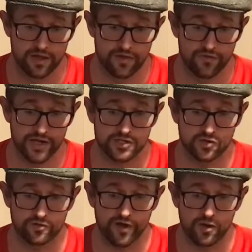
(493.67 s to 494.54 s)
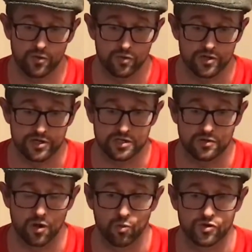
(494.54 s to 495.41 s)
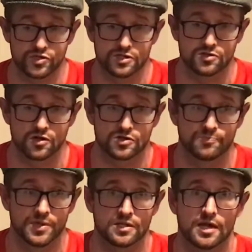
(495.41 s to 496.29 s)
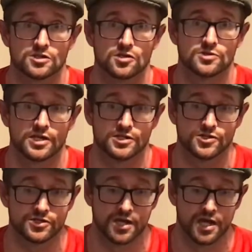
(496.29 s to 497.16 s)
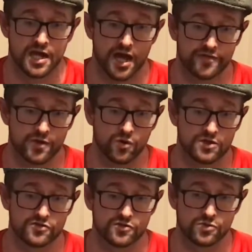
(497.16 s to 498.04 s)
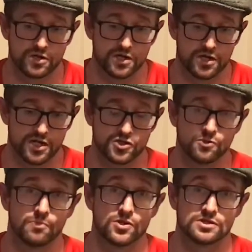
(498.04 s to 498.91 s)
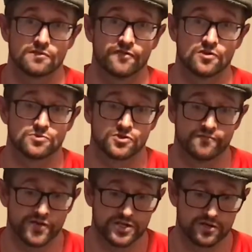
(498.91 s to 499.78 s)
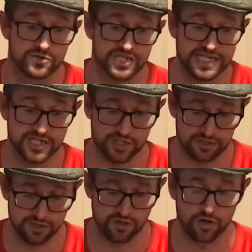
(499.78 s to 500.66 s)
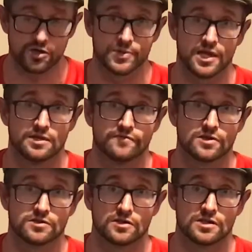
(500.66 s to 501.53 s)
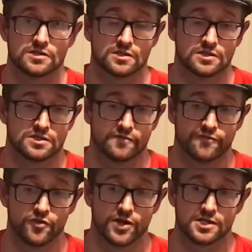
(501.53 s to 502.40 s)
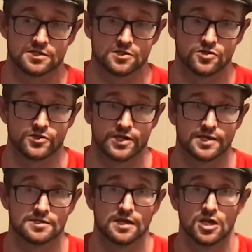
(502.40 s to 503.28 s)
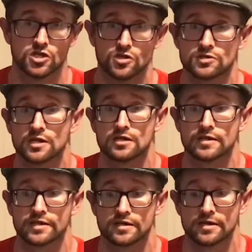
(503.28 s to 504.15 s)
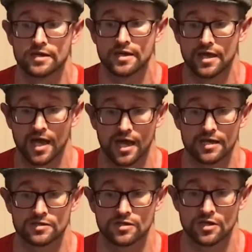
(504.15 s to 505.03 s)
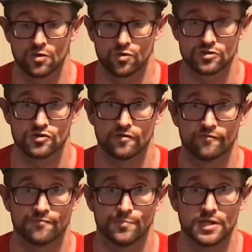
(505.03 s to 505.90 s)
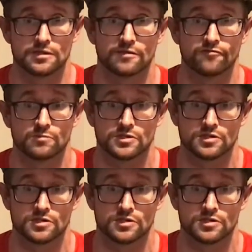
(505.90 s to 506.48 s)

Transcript: that's sort of how it works, and once the dog's built that association, and then what I'll do at some point, I'll film some videos teaching the dog a behaviour that Fern hasn't learned yet, using the clicker, and we'll sort of build it from